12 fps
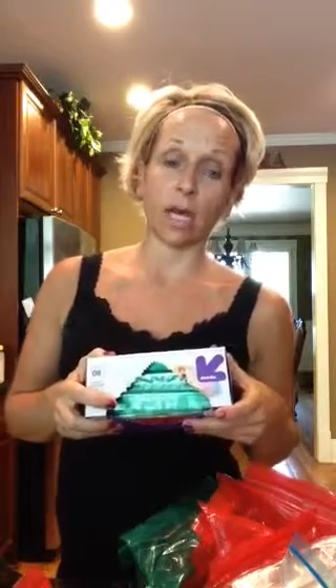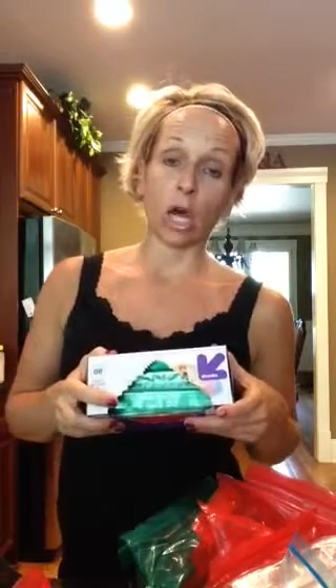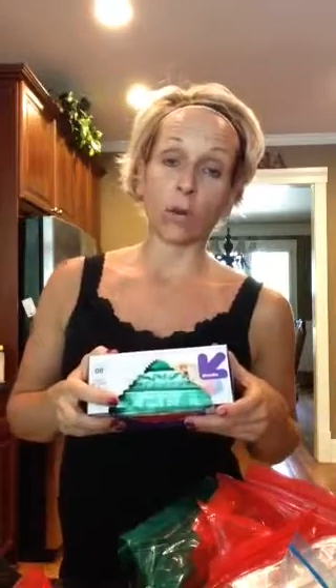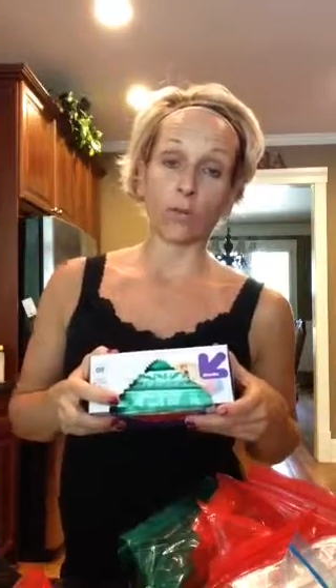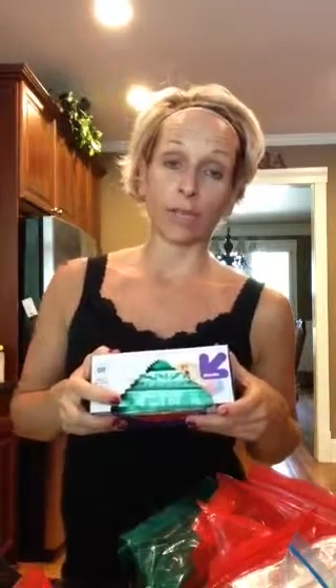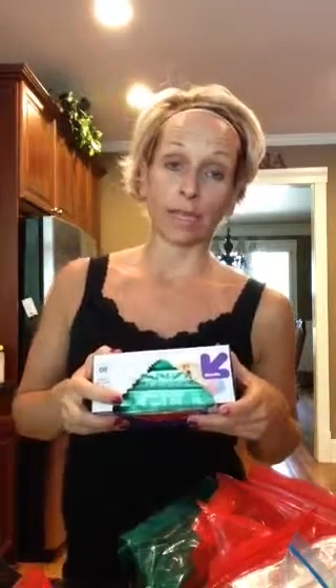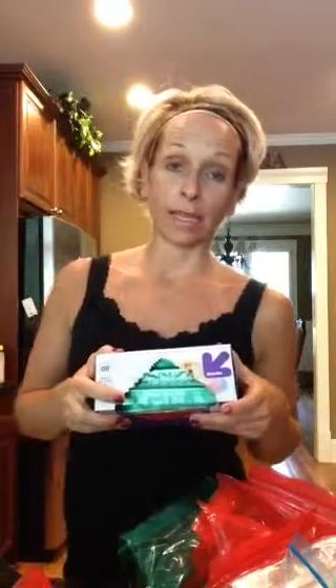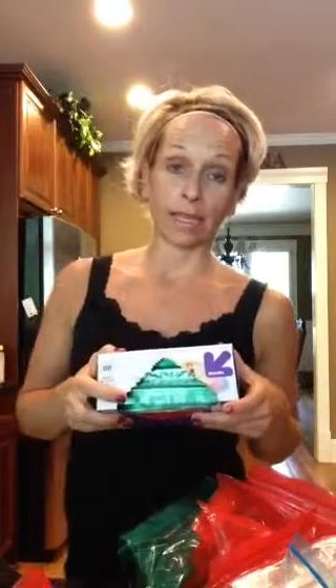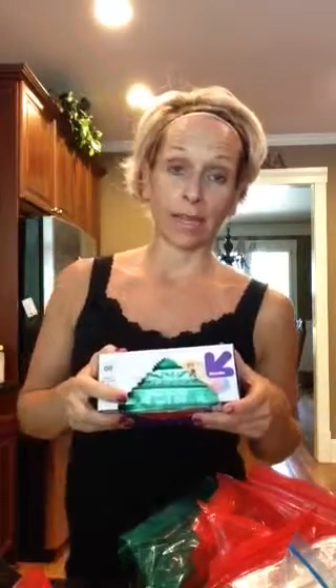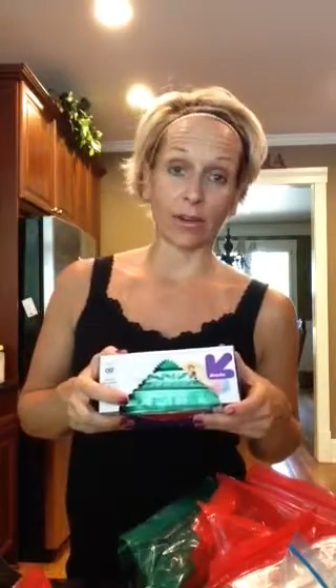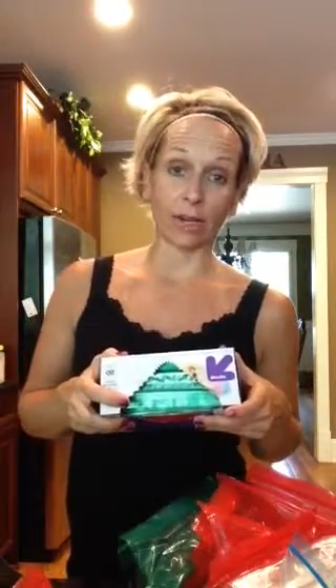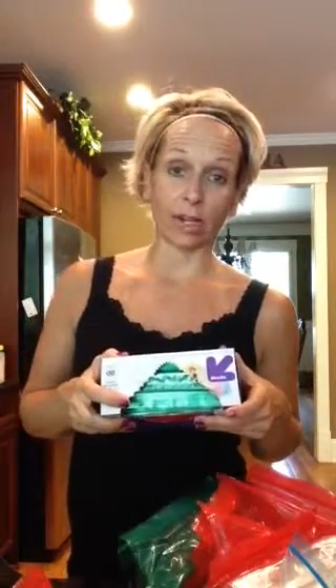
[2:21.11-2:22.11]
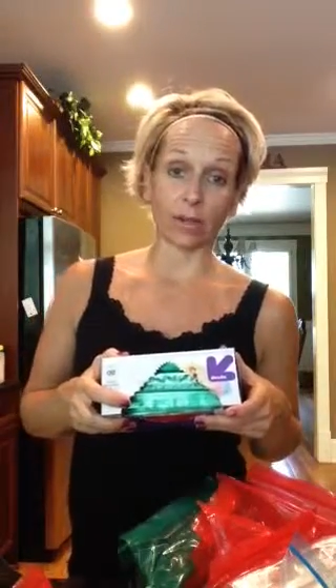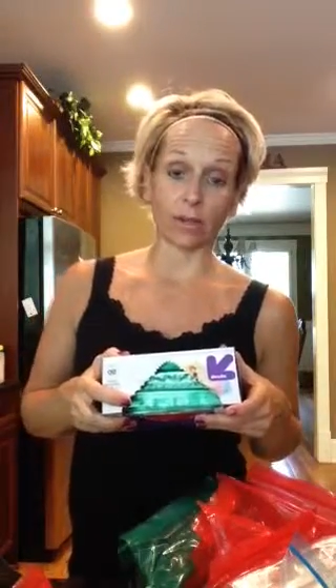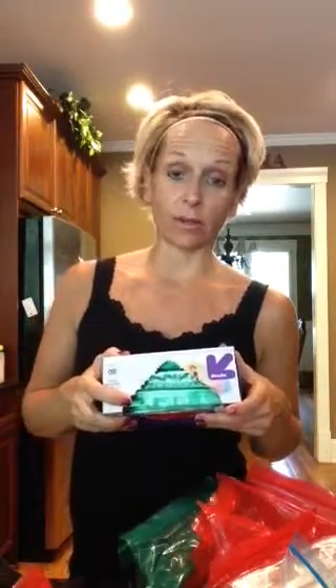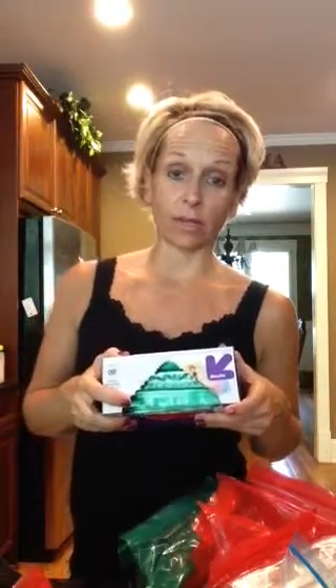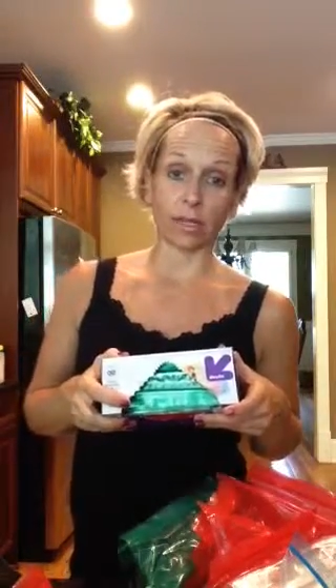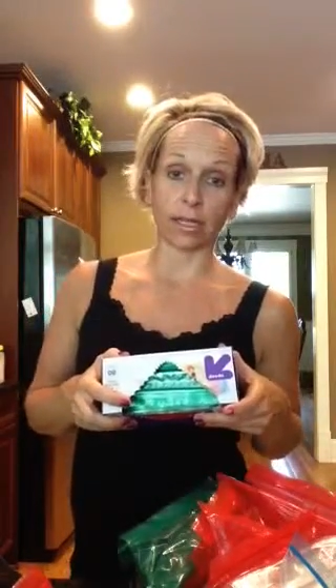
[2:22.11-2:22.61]
hopefully can carry it
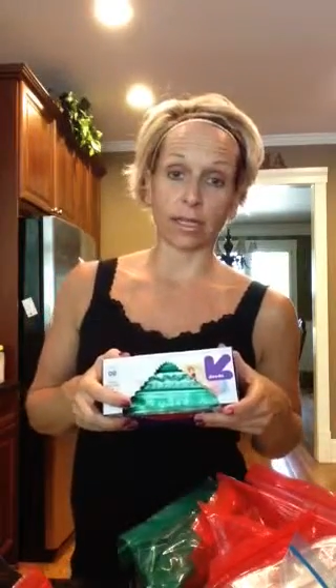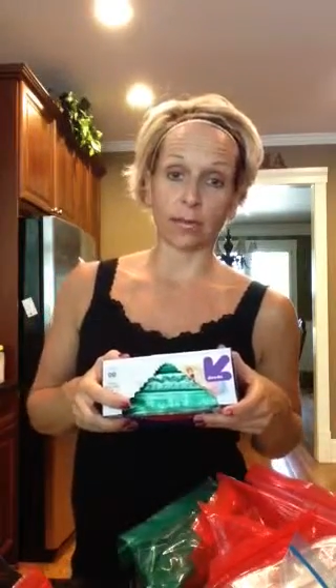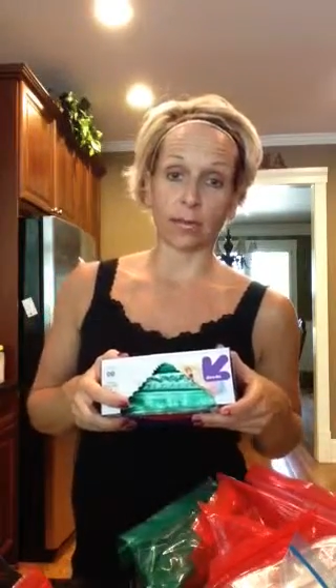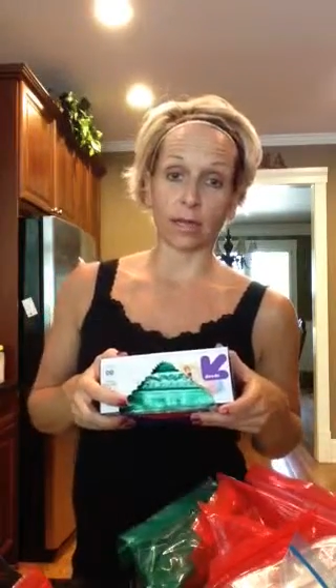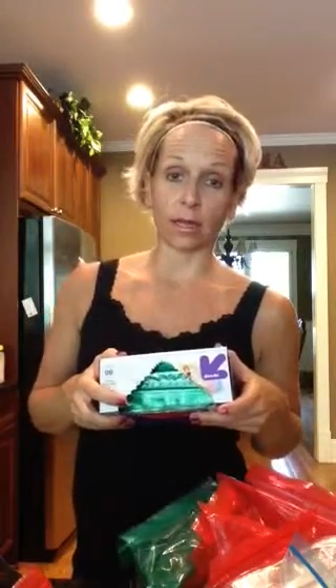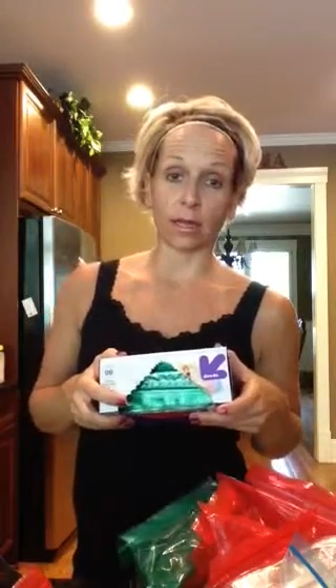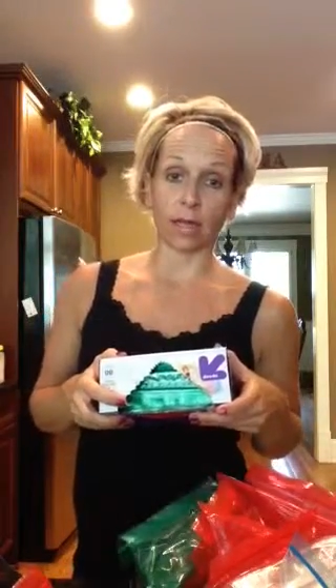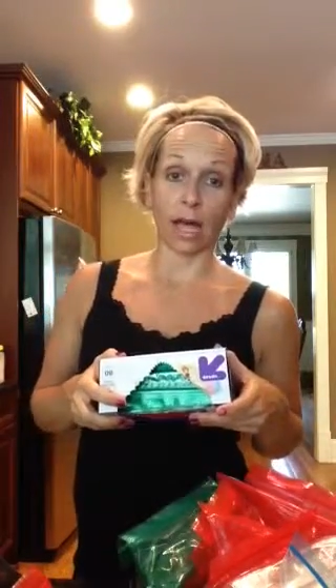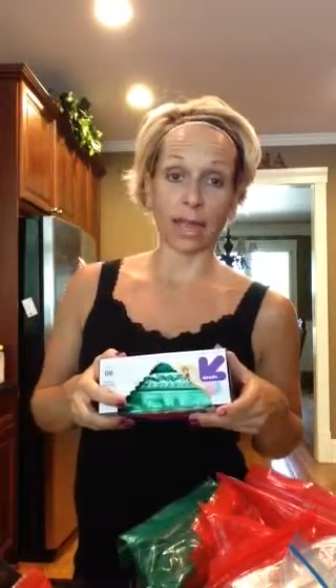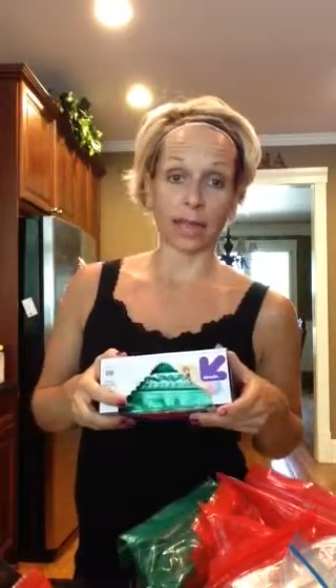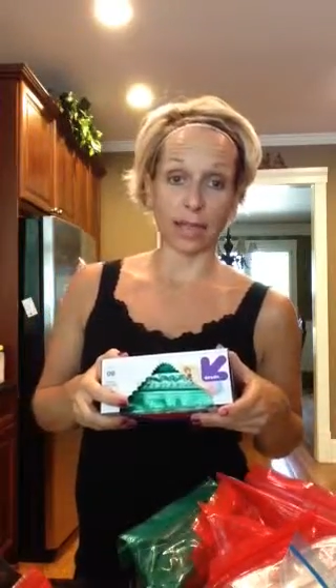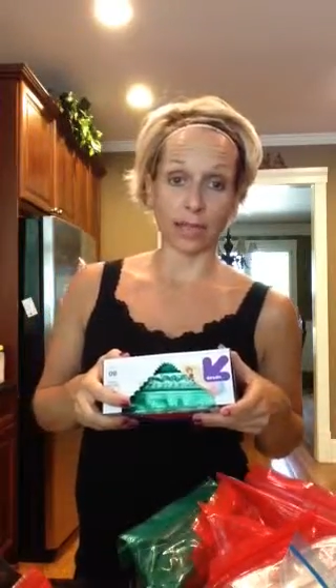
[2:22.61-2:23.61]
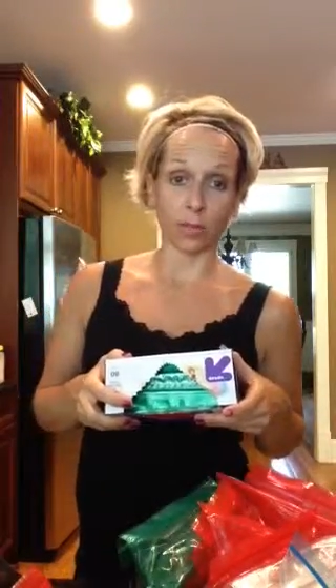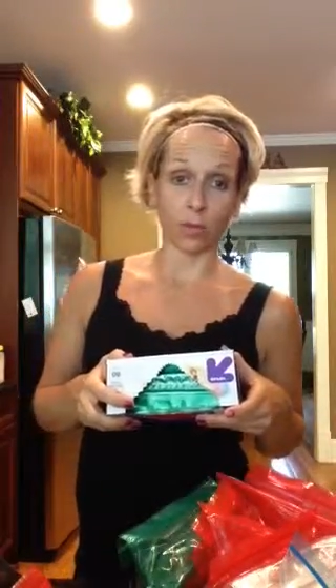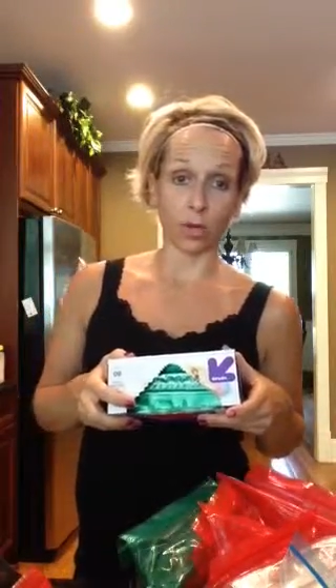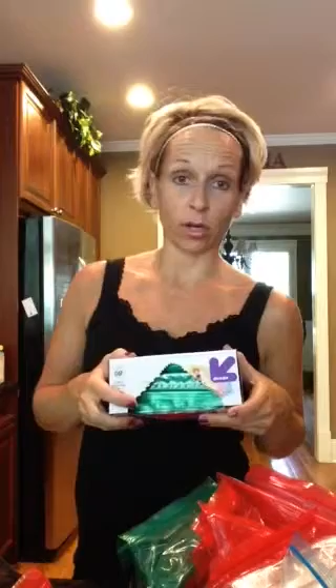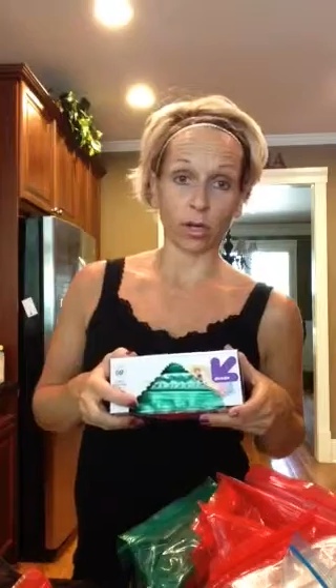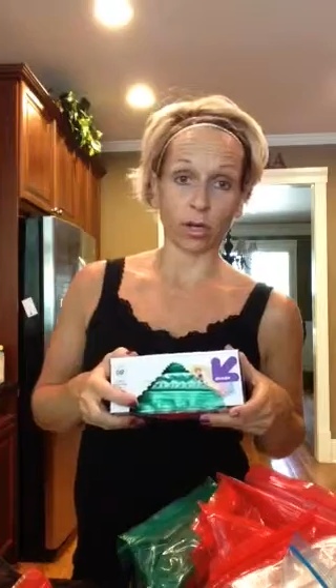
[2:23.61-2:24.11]
over with a lot less
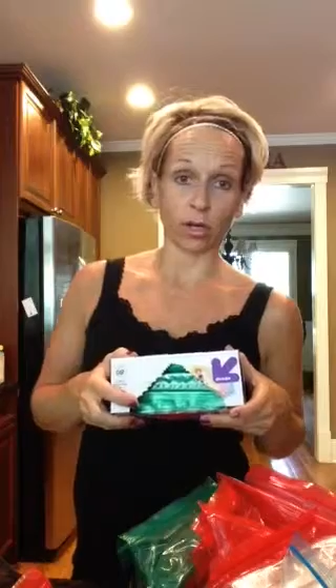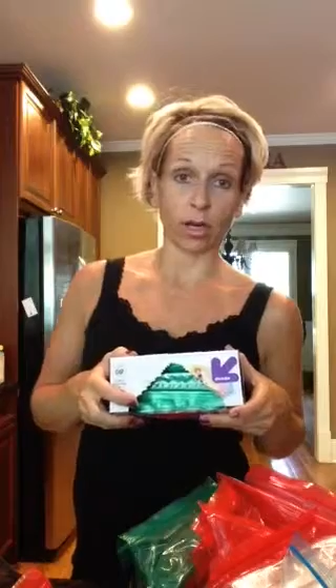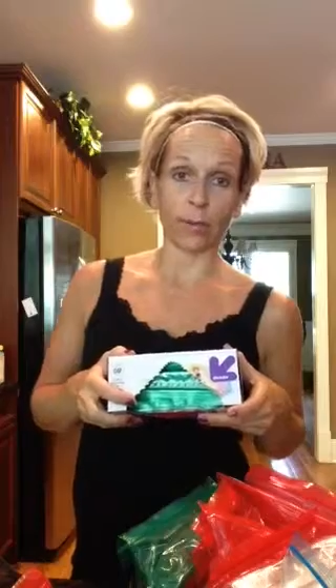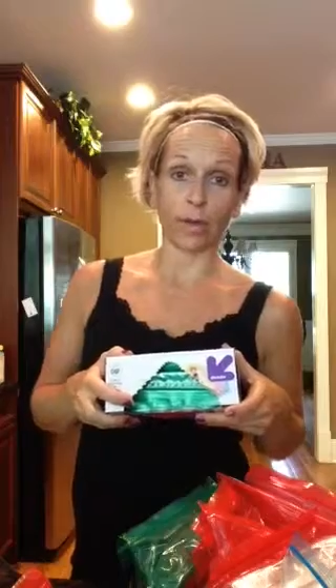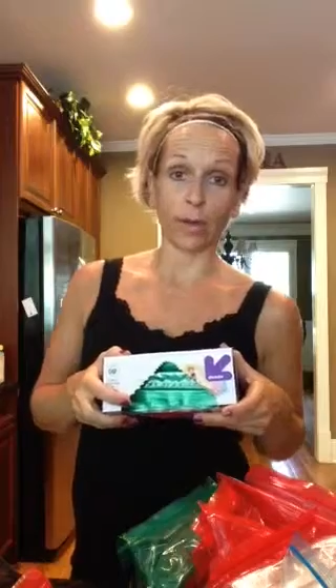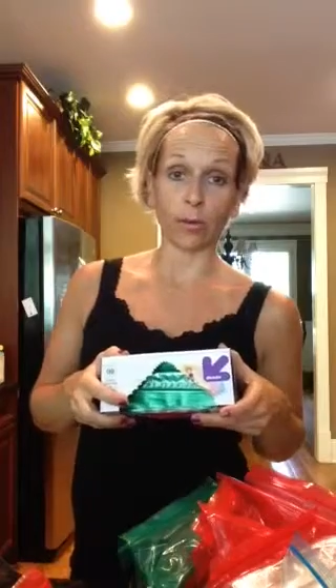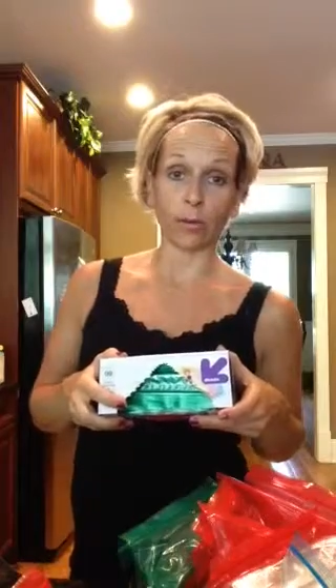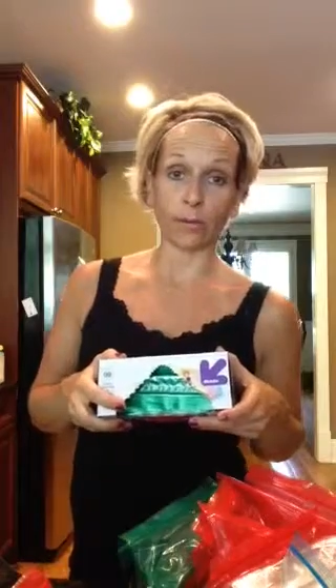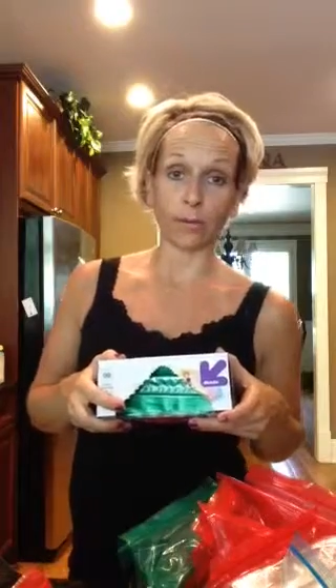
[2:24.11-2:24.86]
work on my own.